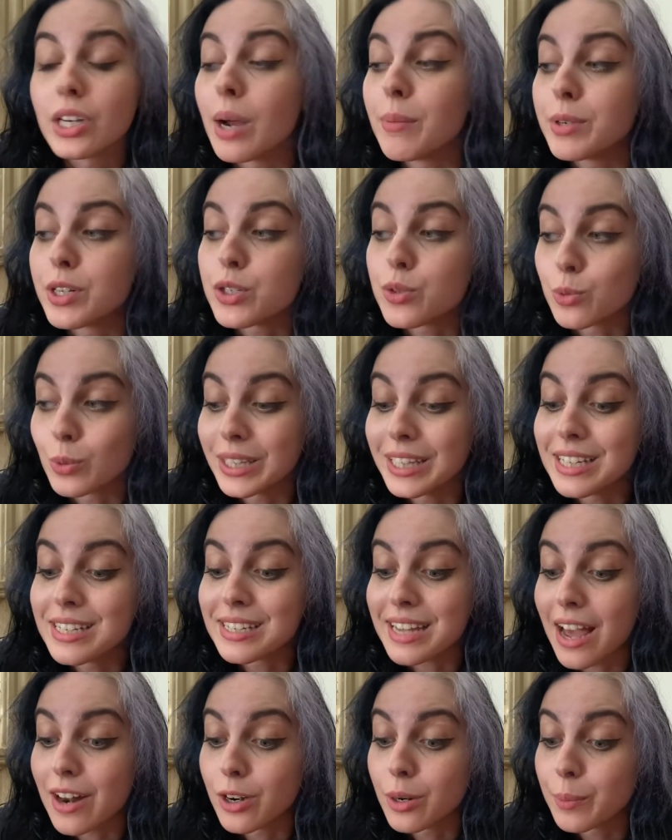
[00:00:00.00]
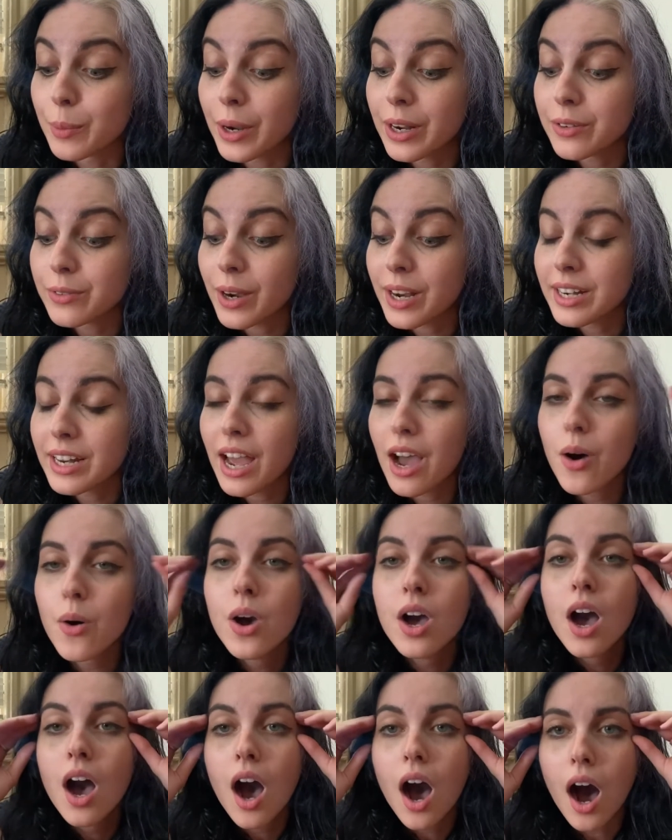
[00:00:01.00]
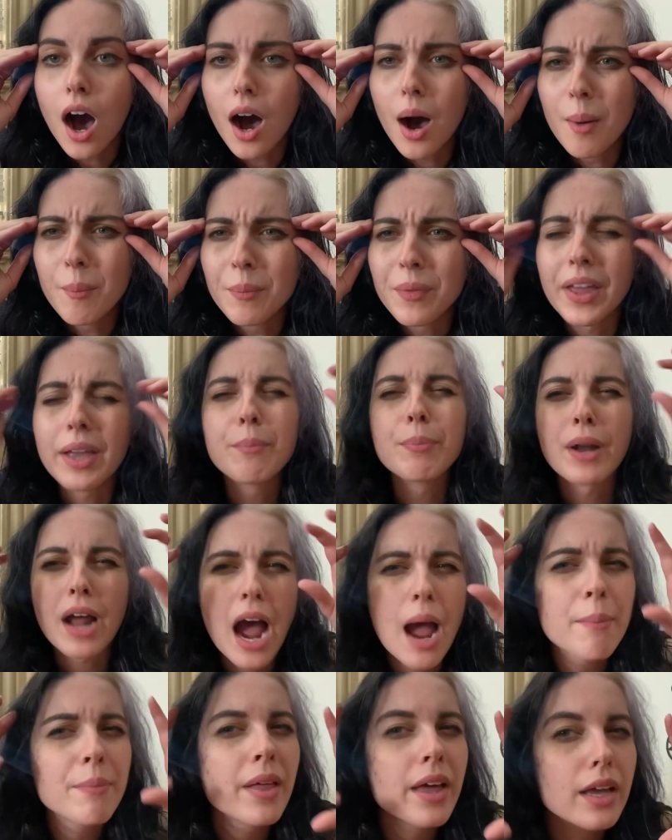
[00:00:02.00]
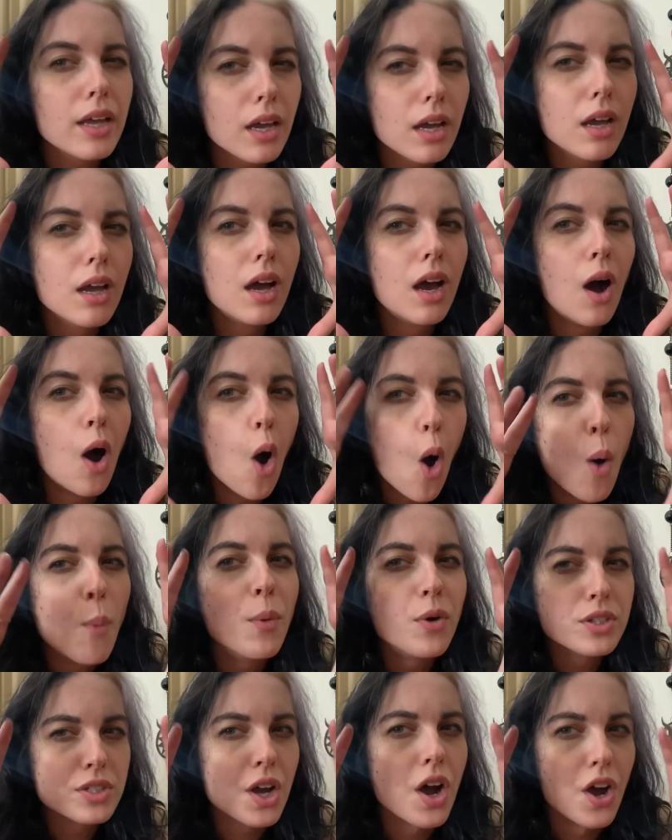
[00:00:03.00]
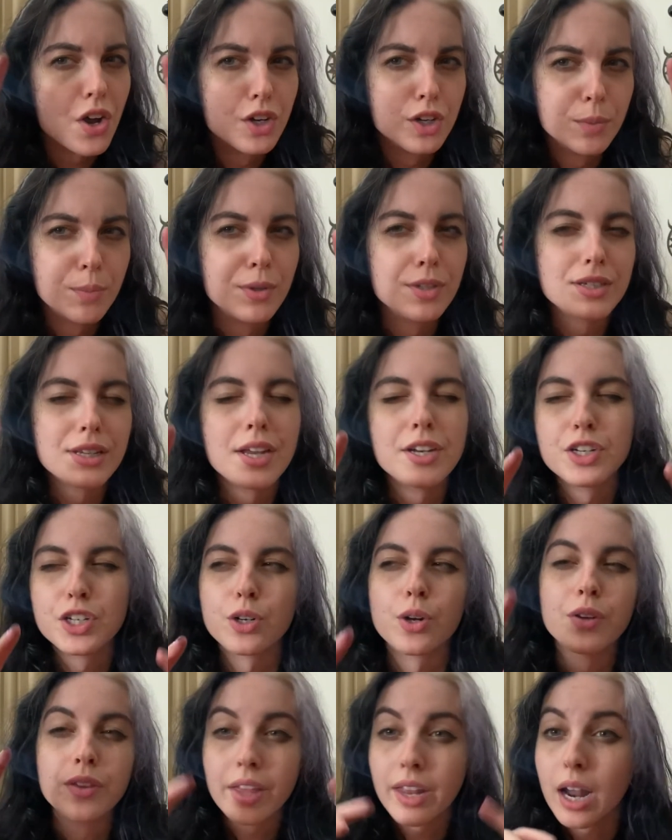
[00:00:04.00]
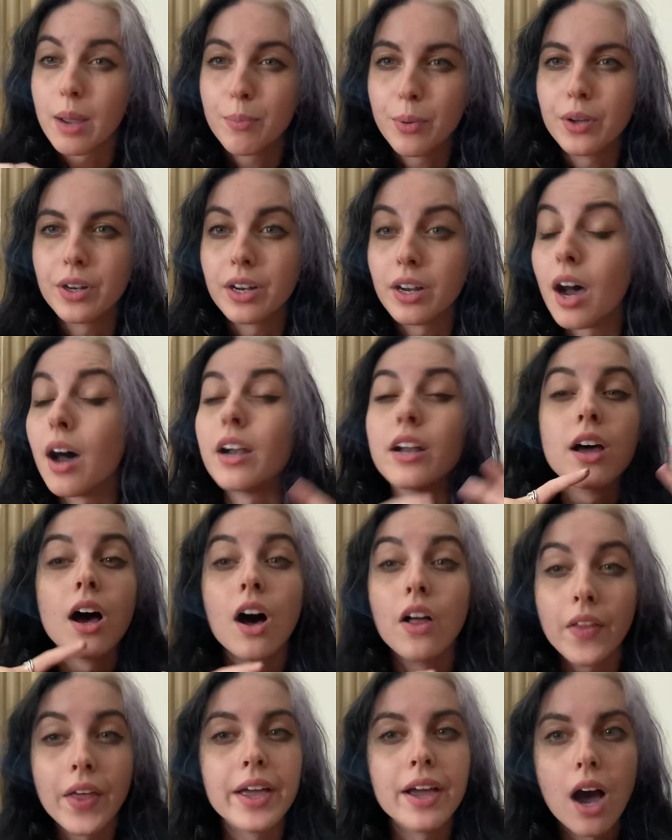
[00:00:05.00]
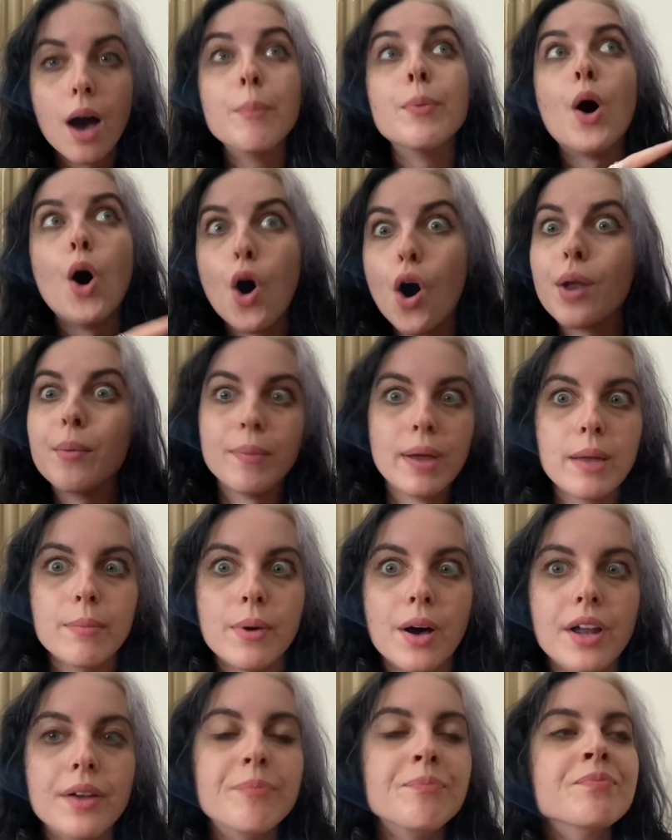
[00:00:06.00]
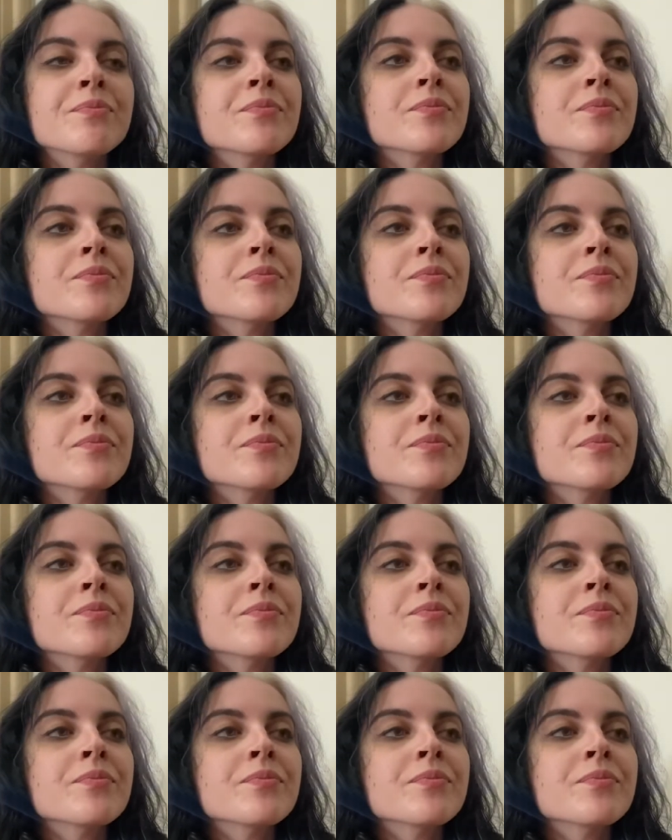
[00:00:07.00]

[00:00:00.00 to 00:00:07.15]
I'm just really scatterbrained right now. Um, like, but I'm like almost 100% sure that I put it on, like up on Mabon.